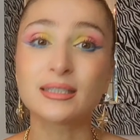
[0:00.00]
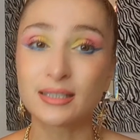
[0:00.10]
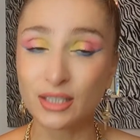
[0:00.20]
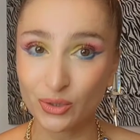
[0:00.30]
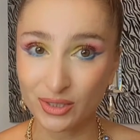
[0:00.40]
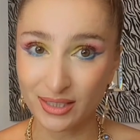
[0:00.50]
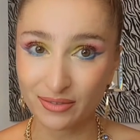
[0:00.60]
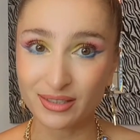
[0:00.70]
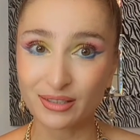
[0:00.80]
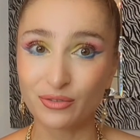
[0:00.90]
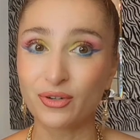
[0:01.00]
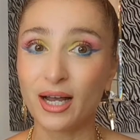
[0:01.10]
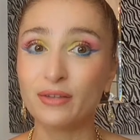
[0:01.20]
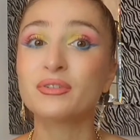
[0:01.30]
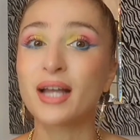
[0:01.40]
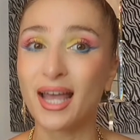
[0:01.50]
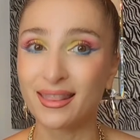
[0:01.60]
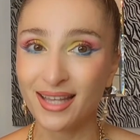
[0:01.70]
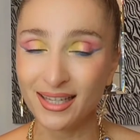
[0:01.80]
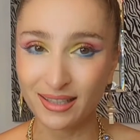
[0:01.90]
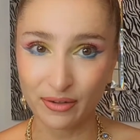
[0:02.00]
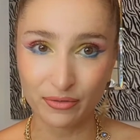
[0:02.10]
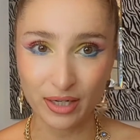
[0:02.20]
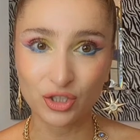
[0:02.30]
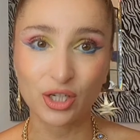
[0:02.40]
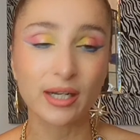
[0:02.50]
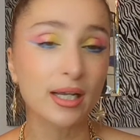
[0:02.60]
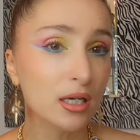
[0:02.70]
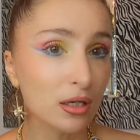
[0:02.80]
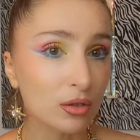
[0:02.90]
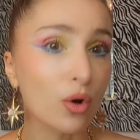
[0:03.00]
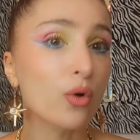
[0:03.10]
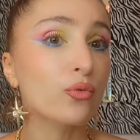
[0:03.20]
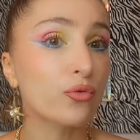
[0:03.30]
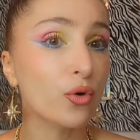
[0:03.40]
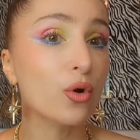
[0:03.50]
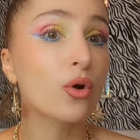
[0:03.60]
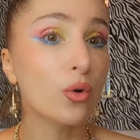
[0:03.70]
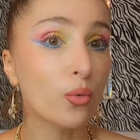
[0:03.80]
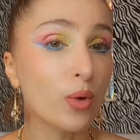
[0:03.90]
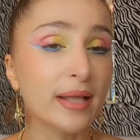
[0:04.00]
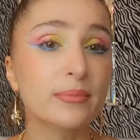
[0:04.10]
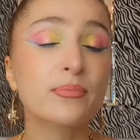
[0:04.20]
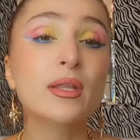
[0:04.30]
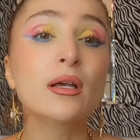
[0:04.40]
0.75, and then eventually go for 1.